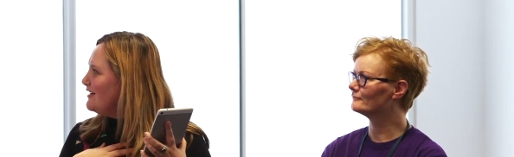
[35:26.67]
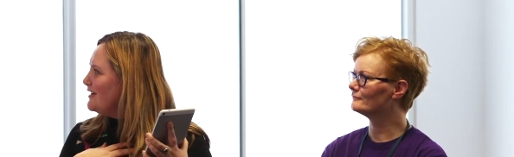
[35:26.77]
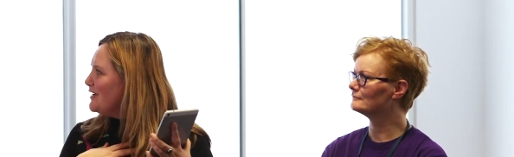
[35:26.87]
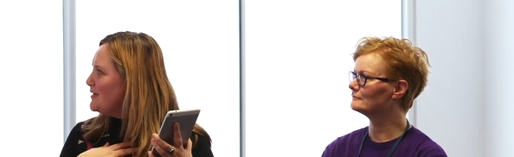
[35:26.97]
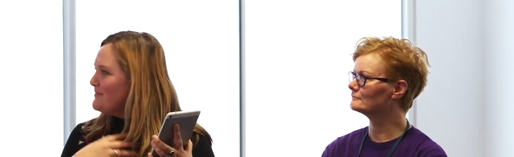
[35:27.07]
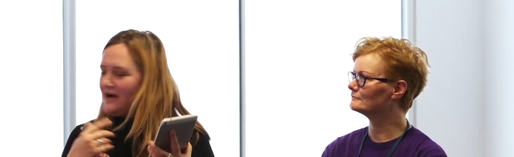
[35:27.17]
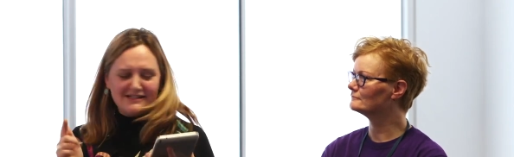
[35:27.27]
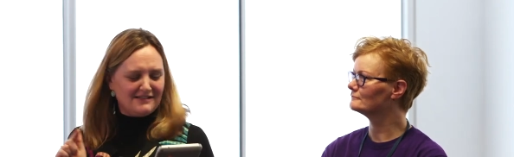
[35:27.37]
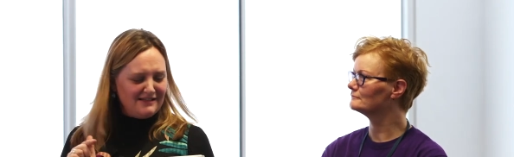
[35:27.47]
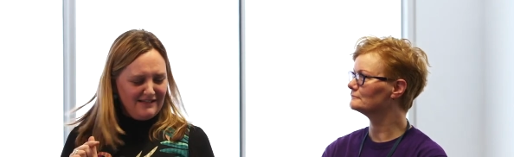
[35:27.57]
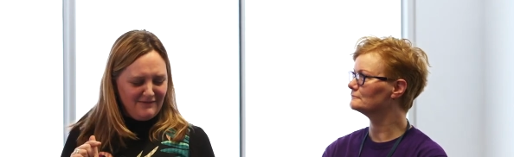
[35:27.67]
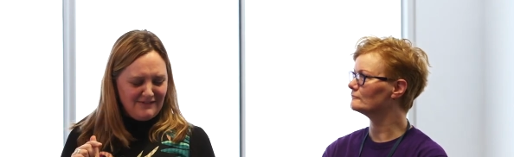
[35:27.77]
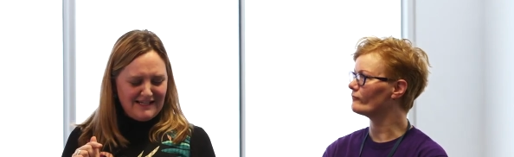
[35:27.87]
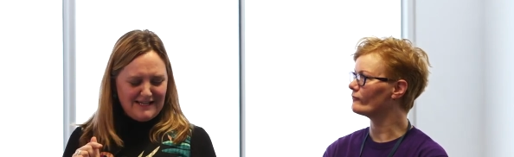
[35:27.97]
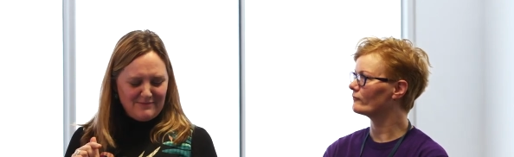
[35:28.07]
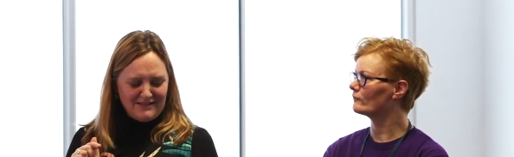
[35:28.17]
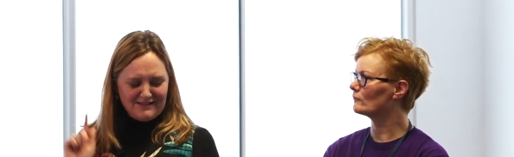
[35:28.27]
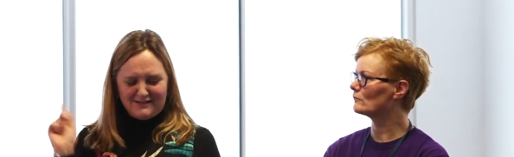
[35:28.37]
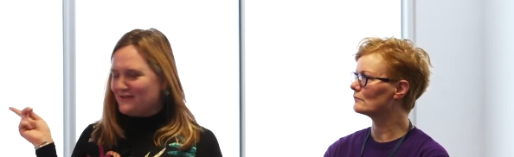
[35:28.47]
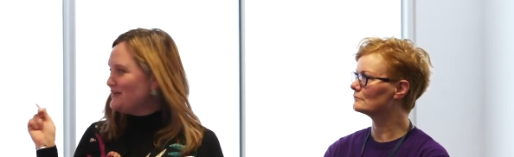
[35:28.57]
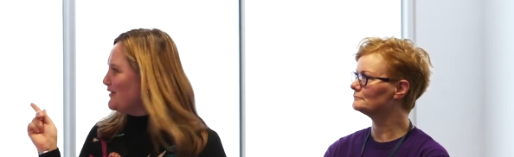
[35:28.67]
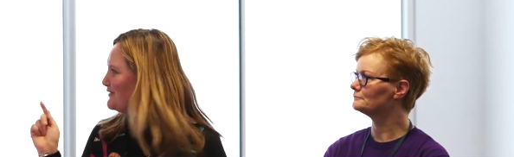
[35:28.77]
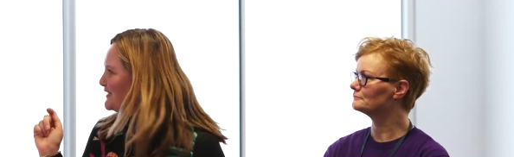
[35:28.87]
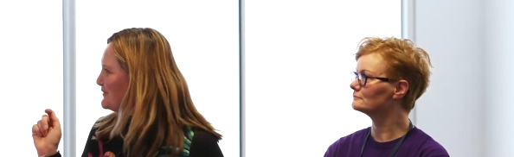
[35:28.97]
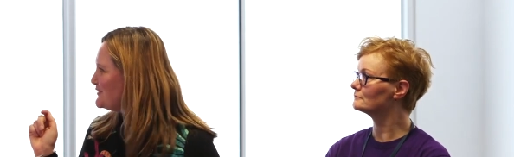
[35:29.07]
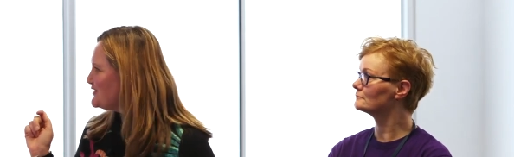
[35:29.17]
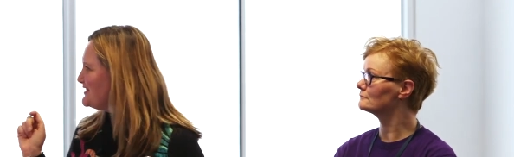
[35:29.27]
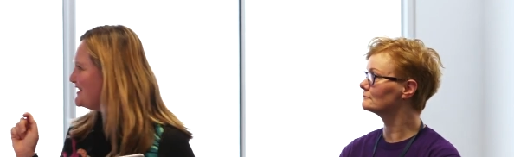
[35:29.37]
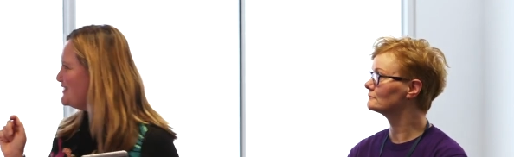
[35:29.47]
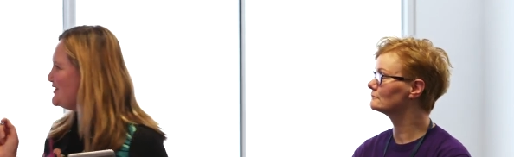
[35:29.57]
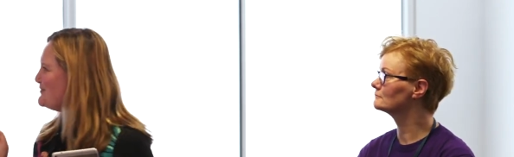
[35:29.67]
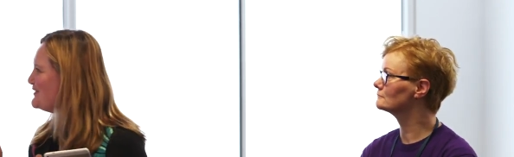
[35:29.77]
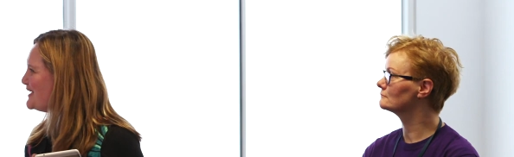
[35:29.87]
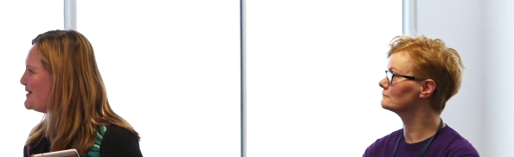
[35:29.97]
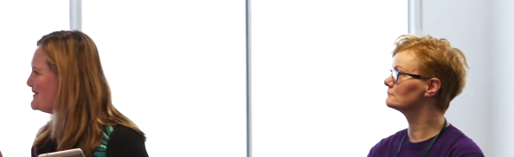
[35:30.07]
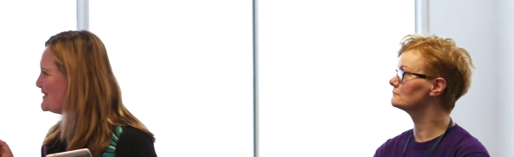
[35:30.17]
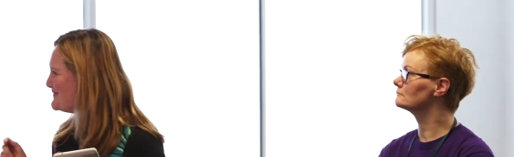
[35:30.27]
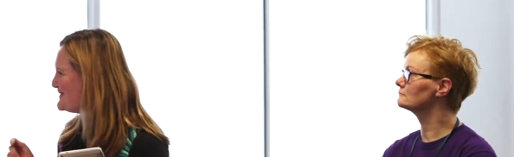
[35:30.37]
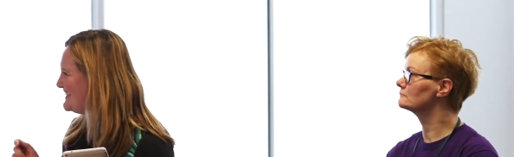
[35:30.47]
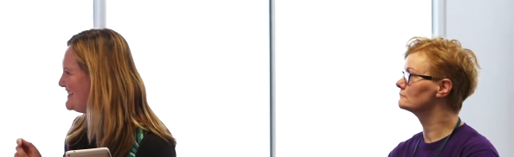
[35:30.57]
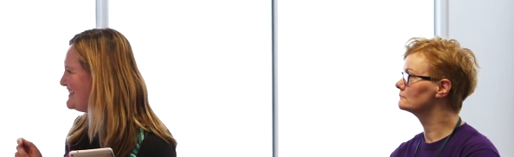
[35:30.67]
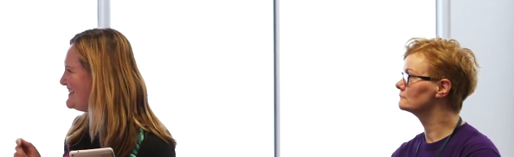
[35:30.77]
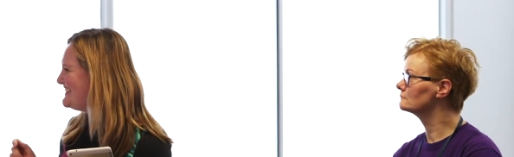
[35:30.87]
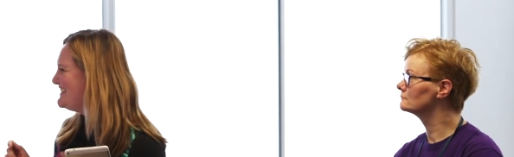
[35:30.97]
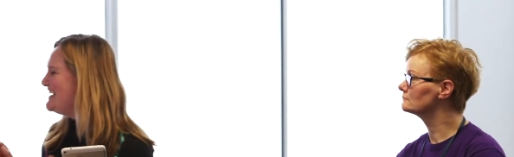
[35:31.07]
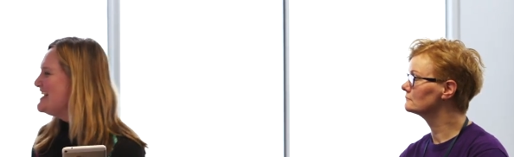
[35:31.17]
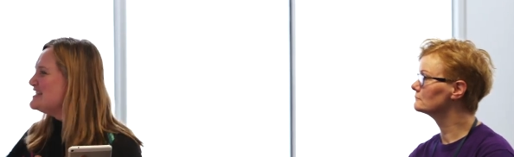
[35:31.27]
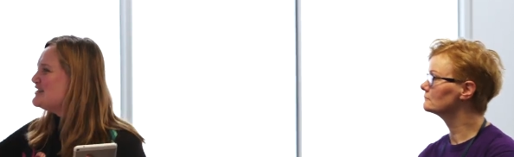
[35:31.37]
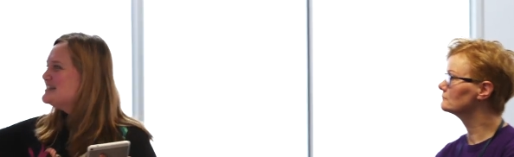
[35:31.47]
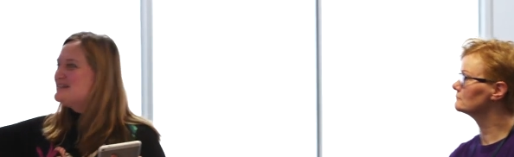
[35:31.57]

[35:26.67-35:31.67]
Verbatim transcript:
Speaker 1: Um, I didn't even name it, so hopefully we'll just see a new one come up. So